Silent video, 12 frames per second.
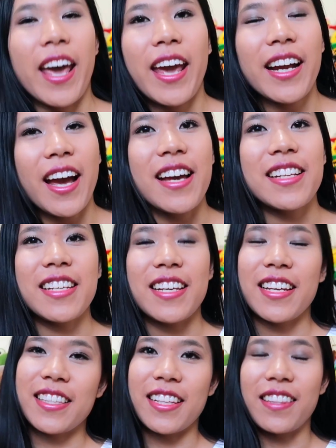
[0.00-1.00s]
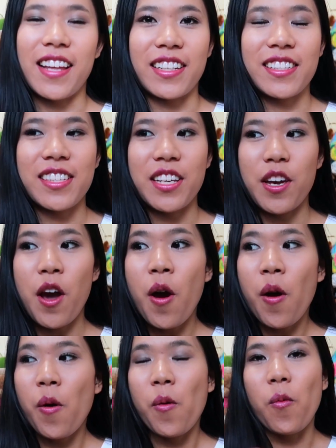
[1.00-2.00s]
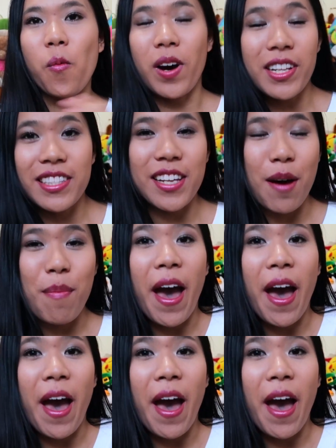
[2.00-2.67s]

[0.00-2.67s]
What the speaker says: Hey guys, it's Lexy. What's up?